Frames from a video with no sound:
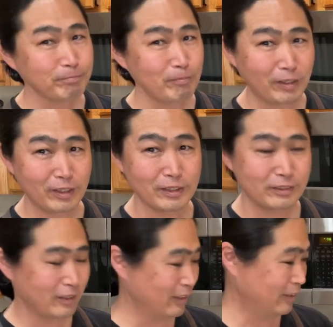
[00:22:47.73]
that's
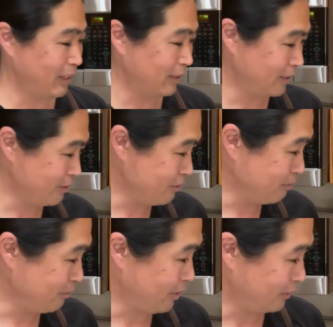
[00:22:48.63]
not, uh, that that's be
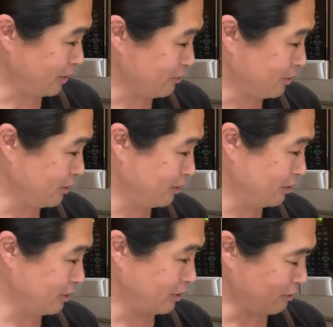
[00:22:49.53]
fantastic.
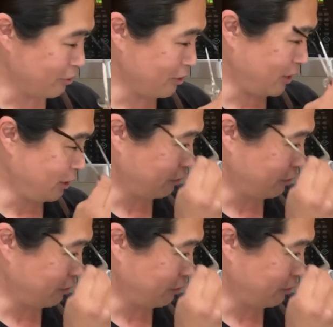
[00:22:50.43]
I'm gonna shout out